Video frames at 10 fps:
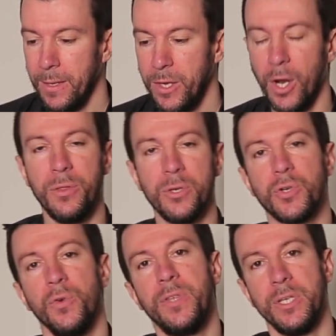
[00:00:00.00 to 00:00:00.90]
You know, the
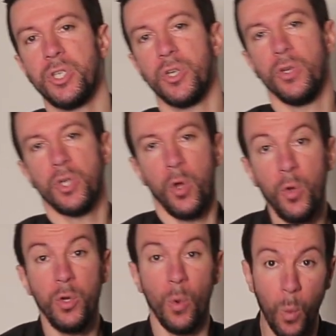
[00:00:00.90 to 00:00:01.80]
truth is, church, who
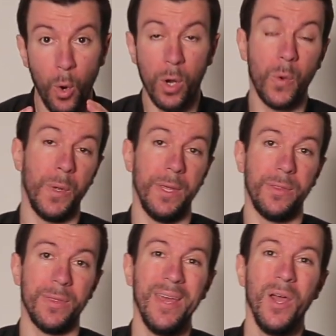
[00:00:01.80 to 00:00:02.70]
you walk
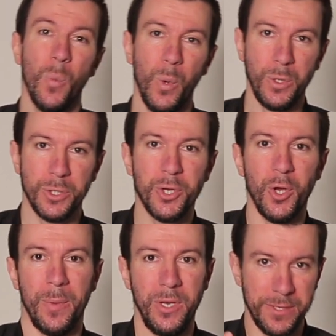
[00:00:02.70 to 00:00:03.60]
with will
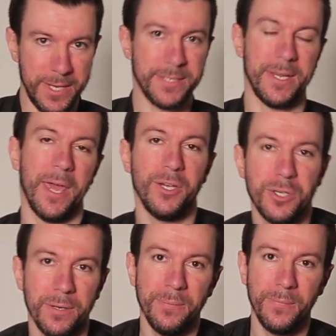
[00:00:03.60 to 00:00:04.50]
determine your
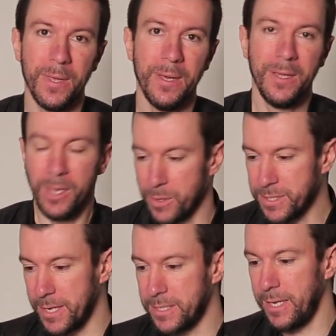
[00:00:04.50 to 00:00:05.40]
destination. You know, it
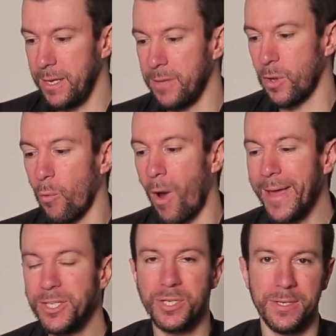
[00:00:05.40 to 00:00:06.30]
says here, the
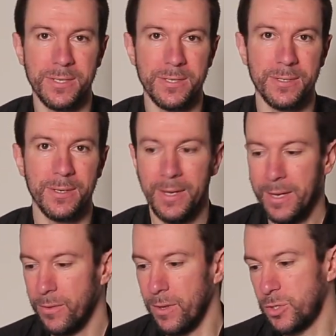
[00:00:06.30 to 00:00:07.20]
righteous
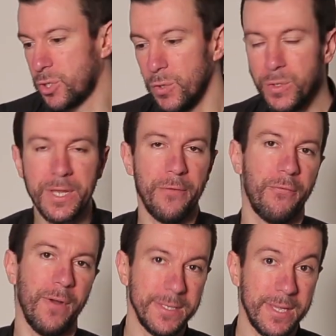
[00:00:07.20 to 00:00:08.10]
that choose their
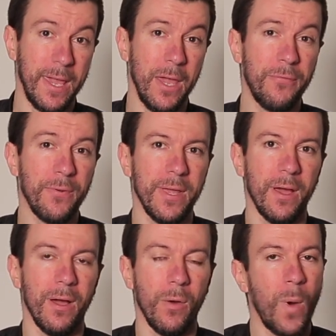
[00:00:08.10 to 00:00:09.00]
friends carefully.
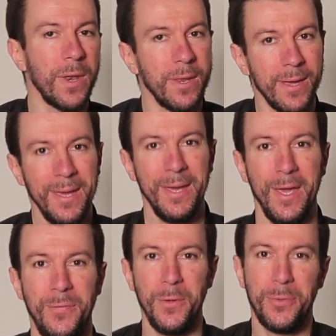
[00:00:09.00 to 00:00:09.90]
I wonder
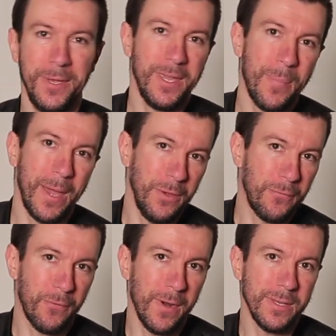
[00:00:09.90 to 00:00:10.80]
if you think about your
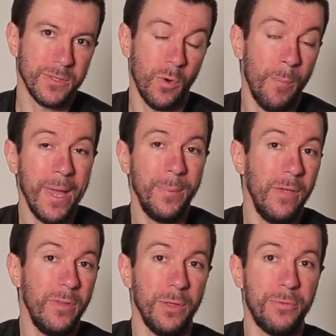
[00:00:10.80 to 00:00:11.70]
friends, or maybe
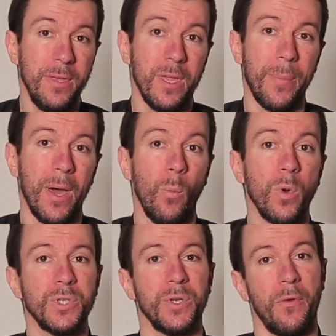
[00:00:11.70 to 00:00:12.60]
even you think about
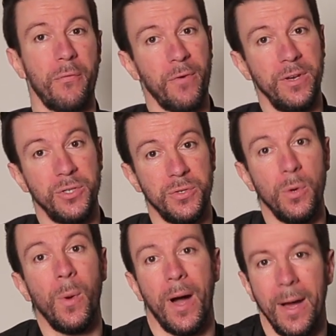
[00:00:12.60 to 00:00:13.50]
what sort of a friend
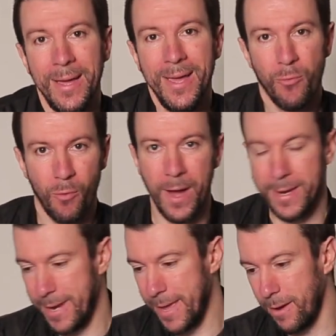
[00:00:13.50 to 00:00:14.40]
you are
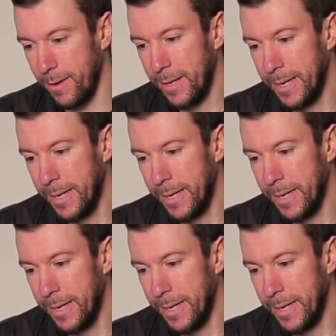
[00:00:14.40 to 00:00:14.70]
right now.